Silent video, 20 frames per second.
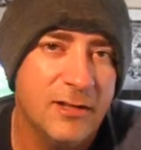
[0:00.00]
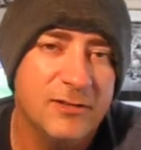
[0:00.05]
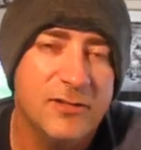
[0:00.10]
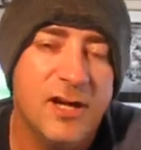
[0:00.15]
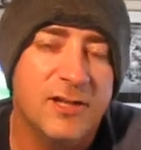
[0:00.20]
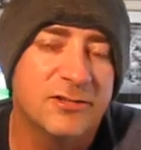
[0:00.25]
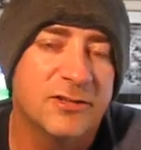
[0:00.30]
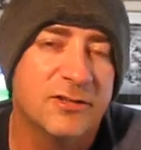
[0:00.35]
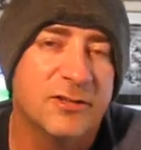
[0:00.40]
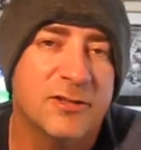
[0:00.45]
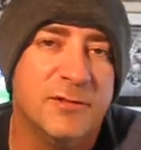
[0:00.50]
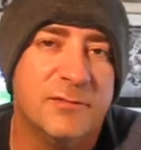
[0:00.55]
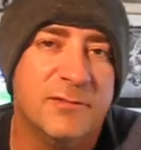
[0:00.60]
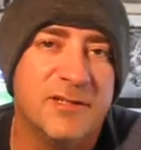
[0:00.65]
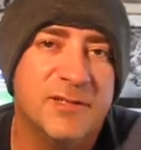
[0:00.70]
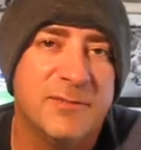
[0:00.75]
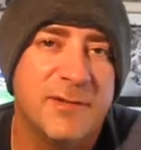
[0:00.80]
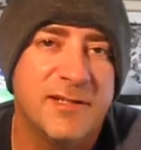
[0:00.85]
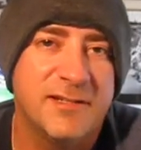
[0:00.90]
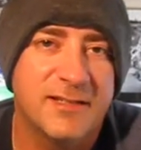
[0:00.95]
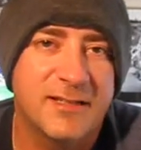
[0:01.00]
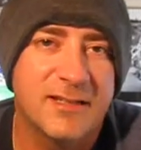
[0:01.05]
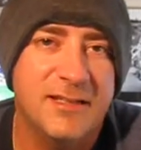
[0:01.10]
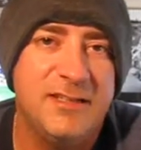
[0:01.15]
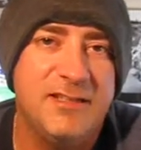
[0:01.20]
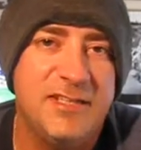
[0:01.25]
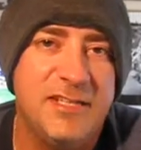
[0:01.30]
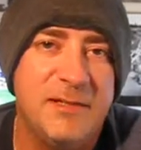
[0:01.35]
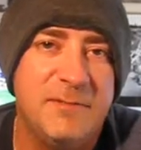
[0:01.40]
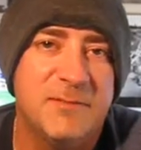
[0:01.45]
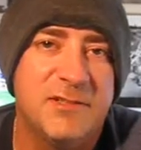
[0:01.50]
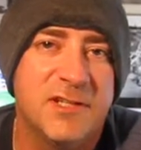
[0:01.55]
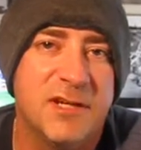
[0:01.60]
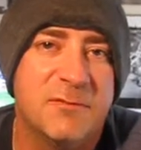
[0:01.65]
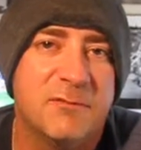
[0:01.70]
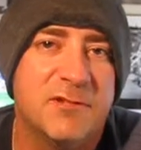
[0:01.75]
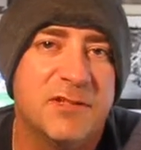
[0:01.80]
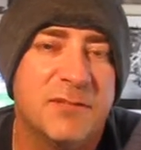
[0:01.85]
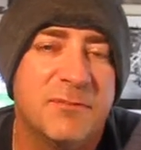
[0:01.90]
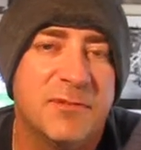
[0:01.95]
Dr. Loomis basically teams
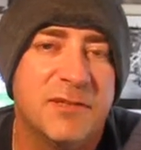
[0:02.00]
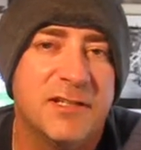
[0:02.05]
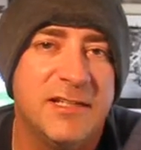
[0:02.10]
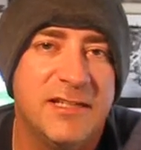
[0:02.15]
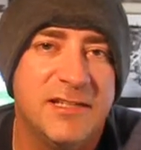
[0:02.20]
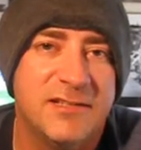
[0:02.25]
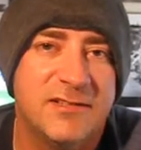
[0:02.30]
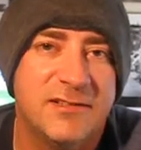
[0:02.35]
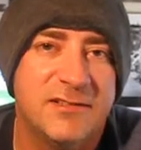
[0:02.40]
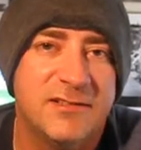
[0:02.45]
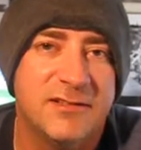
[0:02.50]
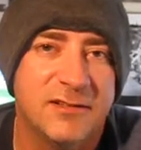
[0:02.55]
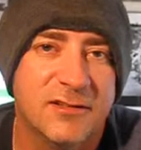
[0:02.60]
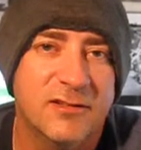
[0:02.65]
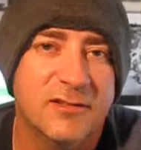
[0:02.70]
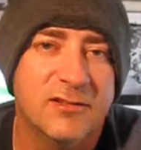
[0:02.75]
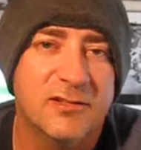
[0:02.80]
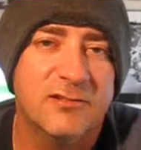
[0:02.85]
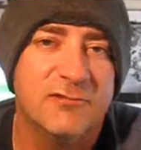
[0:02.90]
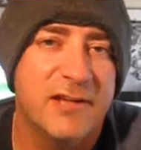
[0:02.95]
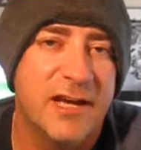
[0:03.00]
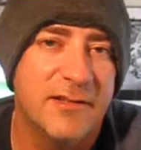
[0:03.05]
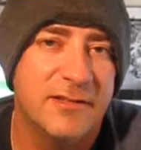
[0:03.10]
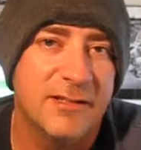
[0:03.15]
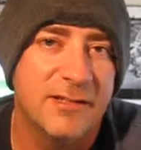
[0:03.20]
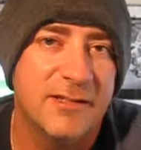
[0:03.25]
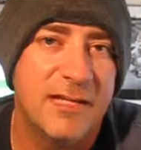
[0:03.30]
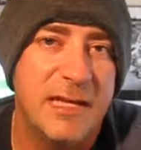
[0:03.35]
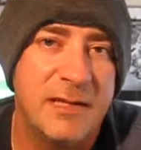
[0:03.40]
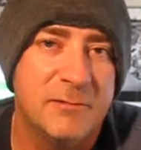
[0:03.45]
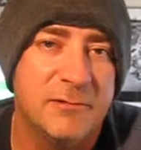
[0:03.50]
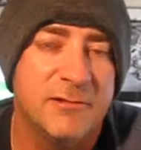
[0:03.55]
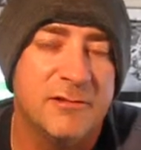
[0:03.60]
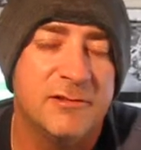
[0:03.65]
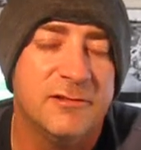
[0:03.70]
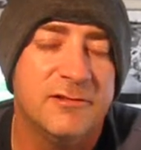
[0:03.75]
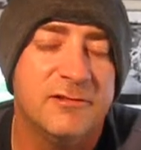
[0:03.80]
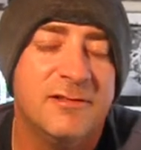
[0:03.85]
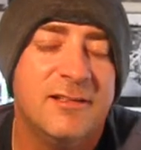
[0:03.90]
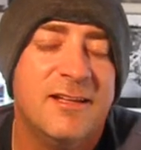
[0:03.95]
up with the police to look around the
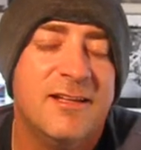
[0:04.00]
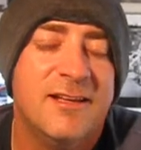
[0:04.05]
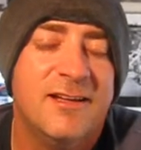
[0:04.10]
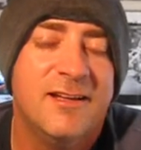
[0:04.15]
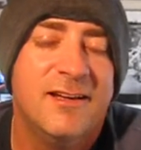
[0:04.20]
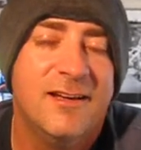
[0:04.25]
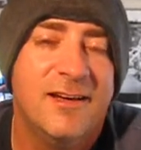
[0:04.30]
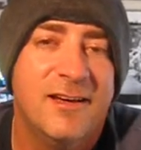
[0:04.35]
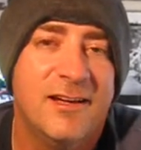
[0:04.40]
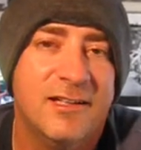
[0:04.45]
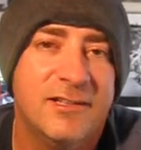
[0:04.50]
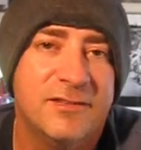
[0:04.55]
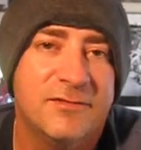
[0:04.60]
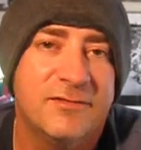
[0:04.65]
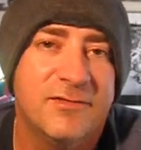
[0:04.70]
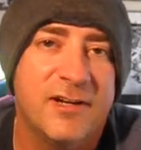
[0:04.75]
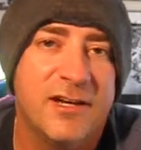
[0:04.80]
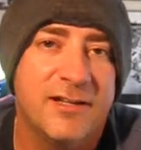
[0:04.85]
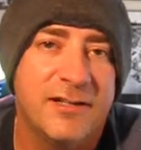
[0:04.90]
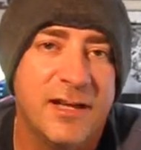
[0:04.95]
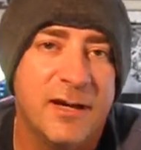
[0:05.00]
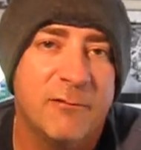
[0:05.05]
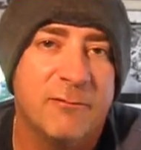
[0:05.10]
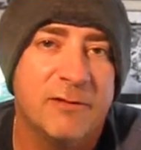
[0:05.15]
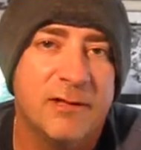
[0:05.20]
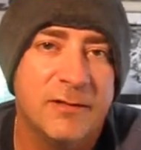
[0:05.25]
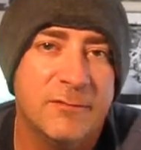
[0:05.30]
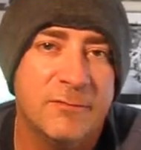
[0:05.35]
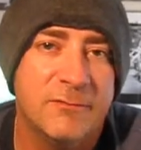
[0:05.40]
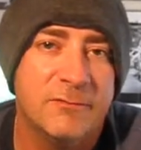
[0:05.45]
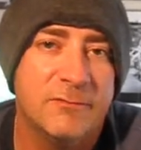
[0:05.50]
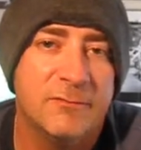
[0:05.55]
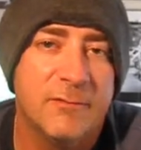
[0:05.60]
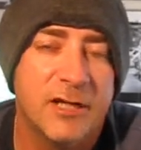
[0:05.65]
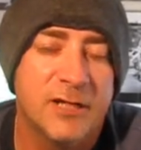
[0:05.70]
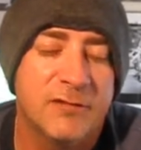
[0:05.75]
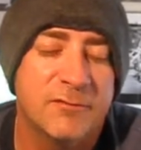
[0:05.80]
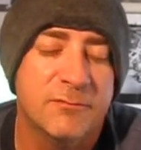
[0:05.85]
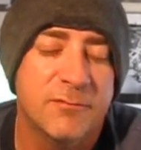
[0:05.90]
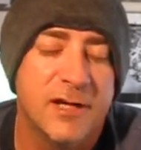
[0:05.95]
neighborhood to find out where
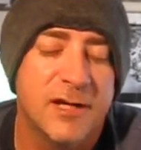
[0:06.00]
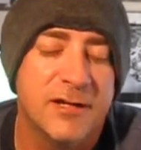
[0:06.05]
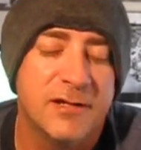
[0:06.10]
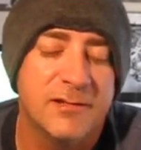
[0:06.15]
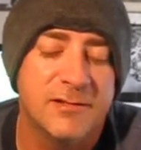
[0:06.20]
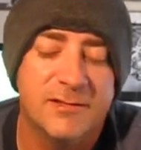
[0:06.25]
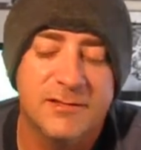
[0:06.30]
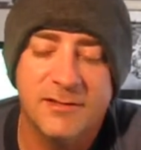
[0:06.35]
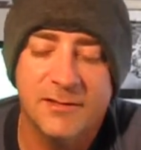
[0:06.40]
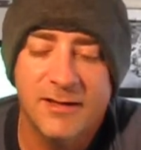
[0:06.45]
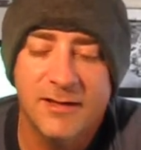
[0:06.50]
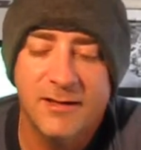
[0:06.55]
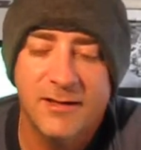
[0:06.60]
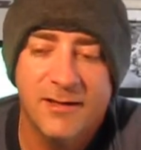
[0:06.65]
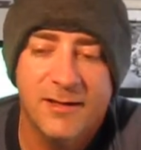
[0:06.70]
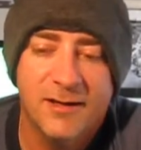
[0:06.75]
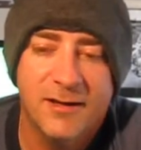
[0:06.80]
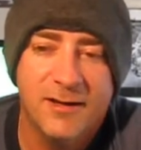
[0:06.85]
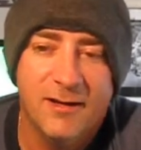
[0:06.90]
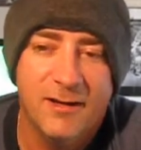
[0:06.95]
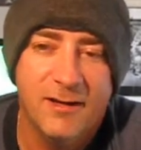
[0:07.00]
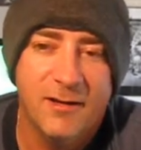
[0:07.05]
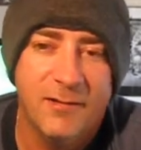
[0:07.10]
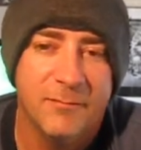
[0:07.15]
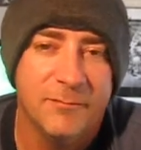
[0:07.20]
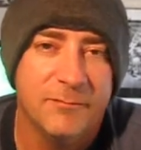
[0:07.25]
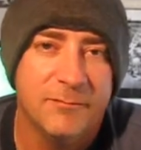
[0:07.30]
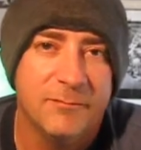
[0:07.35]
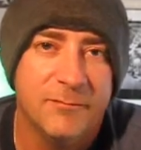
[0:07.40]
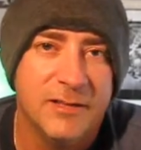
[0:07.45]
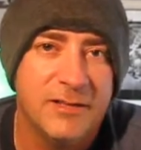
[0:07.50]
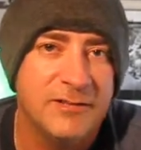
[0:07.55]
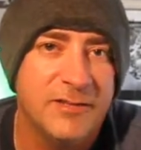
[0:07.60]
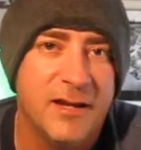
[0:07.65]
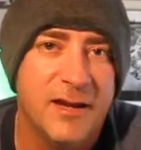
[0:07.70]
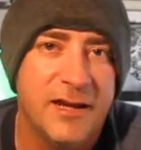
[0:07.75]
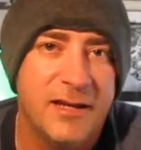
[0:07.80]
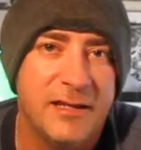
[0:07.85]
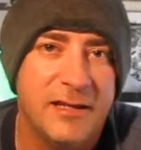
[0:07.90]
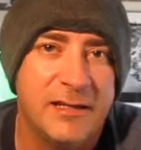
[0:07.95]
Michael Myers is
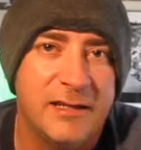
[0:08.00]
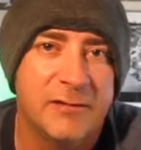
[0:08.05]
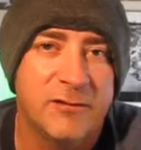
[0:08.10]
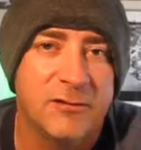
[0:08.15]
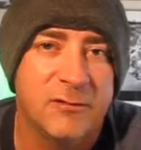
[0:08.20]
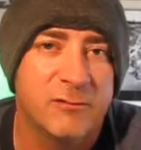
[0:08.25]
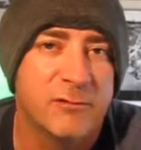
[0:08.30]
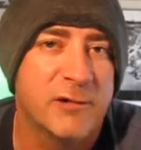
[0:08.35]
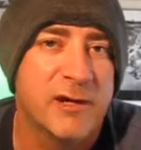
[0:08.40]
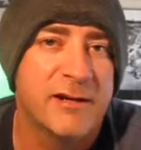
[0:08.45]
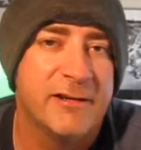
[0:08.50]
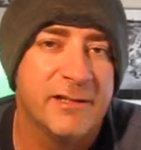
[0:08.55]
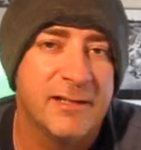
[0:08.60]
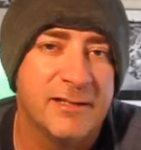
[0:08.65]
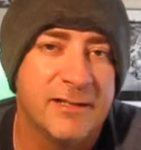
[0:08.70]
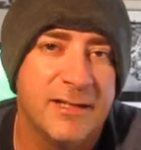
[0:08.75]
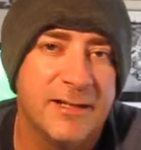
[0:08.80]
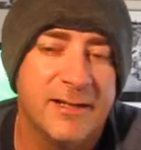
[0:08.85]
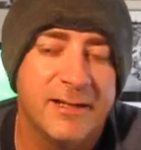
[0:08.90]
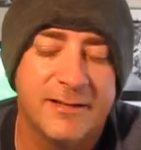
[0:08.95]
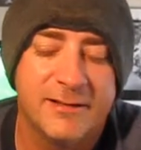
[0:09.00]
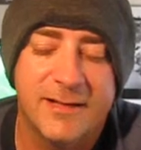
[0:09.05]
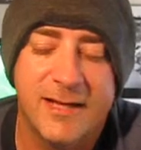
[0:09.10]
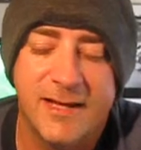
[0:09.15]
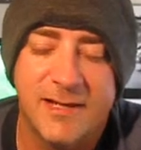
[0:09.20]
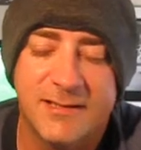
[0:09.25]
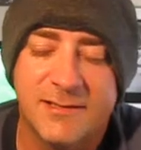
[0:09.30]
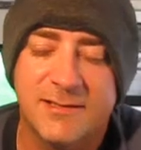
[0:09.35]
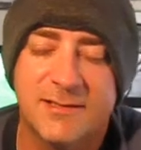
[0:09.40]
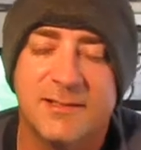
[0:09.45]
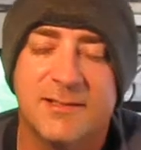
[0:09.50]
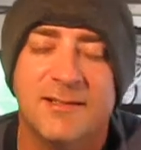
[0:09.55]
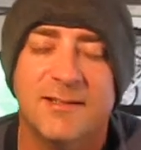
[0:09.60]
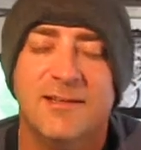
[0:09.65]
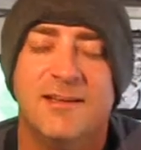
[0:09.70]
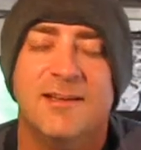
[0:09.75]
hiding or where he's heading next.